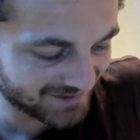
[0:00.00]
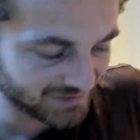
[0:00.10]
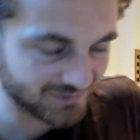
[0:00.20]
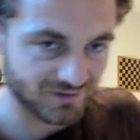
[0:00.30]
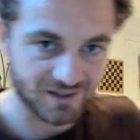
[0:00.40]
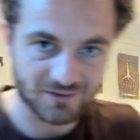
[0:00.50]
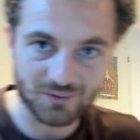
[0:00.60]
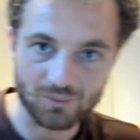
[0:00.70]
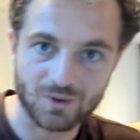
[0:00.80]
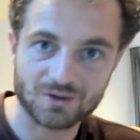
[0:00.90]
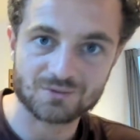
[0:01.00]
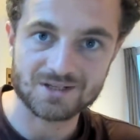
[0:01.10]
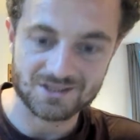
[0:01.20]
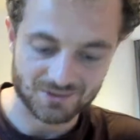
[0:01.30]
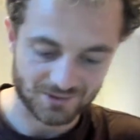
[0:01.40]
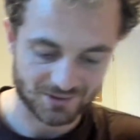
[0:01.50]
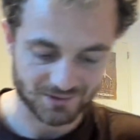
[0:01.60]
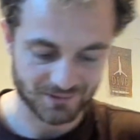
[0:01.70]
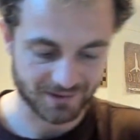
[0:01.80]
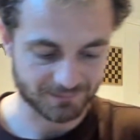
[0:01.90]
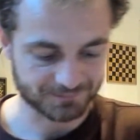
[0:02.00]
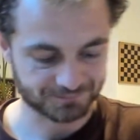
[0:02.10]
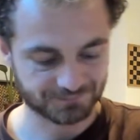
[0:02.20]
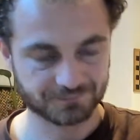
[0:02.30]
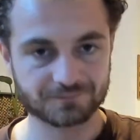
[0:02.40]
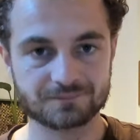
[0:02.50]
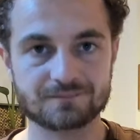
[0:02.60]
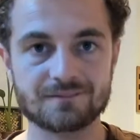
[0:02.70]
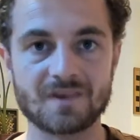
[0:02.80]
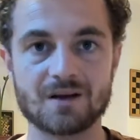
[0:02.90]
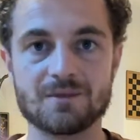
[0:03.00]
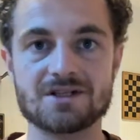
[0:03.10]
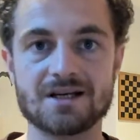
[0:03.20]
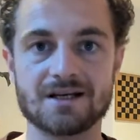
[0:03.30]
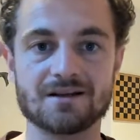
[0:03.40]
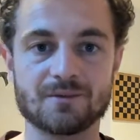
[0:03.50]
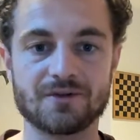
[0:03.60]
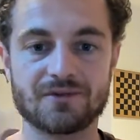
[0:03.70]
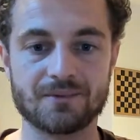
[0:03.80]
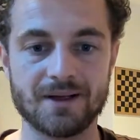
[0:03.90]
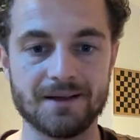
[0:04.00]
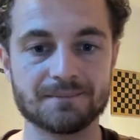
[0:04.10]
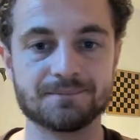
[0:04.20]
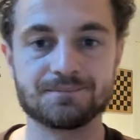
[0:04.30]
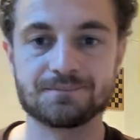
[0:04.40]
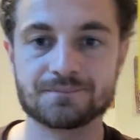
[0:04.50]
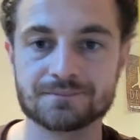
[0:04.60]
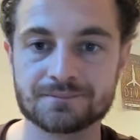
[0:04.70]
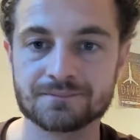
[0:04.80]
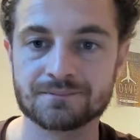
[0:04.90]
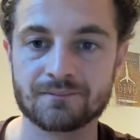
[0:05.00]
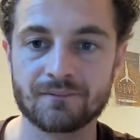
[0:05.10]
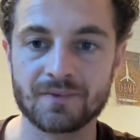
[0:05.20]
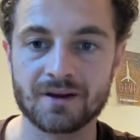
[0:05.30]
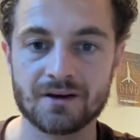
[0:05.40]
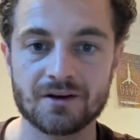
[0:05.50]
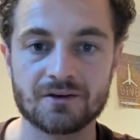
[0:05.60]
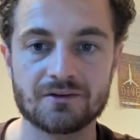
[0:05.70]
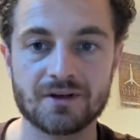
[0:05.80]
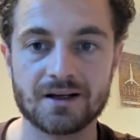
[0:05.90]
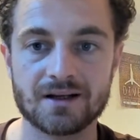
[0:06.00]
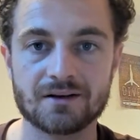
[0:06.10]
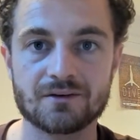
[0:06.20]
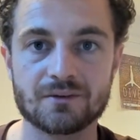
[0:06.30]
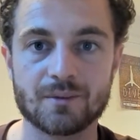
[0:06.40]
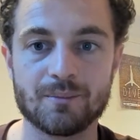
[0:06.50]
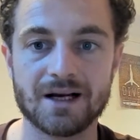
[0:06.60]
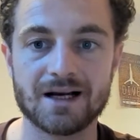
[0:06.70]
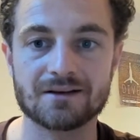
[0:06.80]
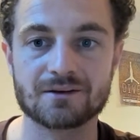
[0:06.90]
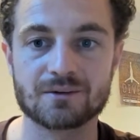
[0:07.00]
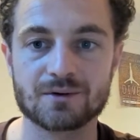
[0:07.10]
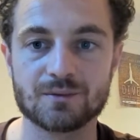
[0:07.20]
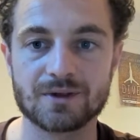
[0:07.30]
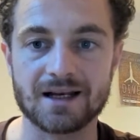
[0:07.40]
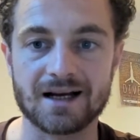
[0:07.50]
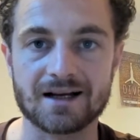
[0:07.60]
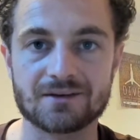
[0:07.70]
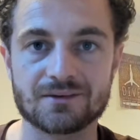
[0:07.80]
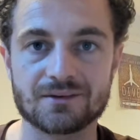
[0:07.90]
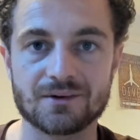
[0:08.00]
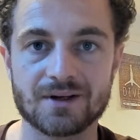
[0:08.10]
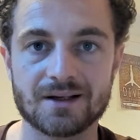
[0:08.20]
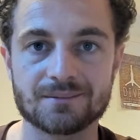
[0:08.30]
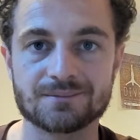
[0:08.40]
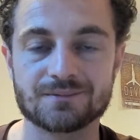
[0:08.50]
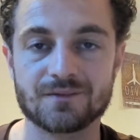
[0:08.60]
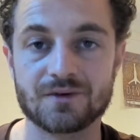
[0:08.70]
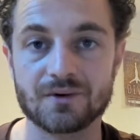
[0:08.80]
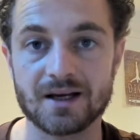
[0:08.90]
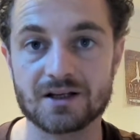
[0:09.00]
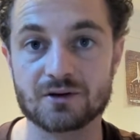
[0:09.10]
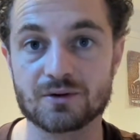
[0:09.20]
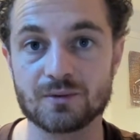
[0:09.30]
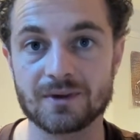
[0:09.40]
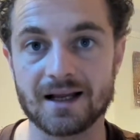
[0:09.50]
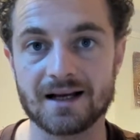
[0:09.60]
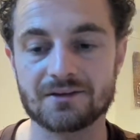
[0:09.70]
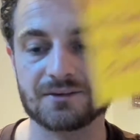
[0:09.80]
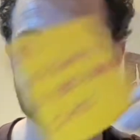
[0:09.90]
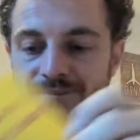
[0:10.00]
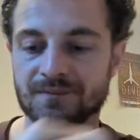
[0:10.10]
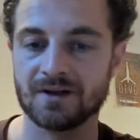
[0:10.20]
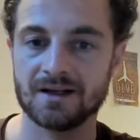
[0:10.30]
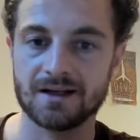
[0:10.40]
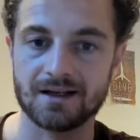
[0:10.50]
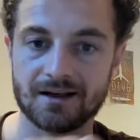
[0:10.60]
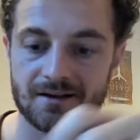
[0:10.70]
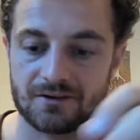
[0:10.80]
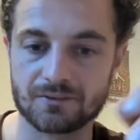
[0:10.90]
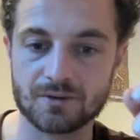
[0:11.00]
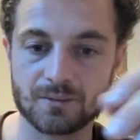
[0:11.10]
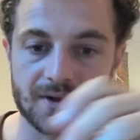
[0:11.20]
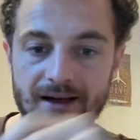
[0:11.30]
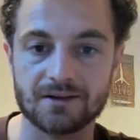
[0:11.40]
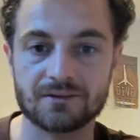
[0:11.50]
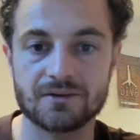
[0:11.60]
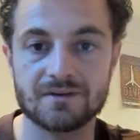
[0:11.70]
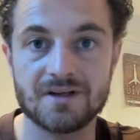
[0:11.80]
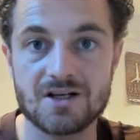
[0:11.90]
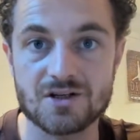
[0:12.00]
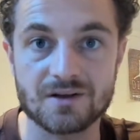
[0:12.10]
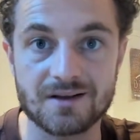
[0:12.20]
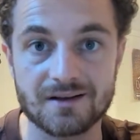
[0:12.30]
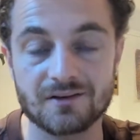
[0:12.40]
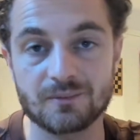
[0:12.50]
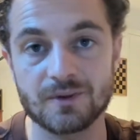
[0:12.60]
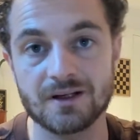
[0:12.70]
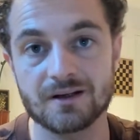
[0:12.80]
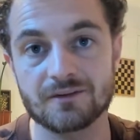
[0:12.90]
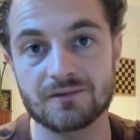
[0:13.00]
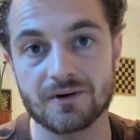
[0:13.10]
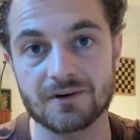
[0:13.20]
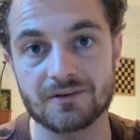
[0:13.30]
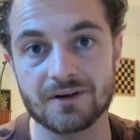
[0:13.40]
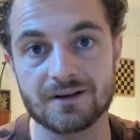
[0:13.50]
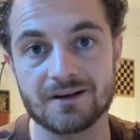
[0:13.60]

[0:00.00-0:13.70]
Stick to one resource. Okay. Mistake number 3, sticking to a bad group class. Okay, so I had a group class, and in this group class the teacher didn't speak Farsi.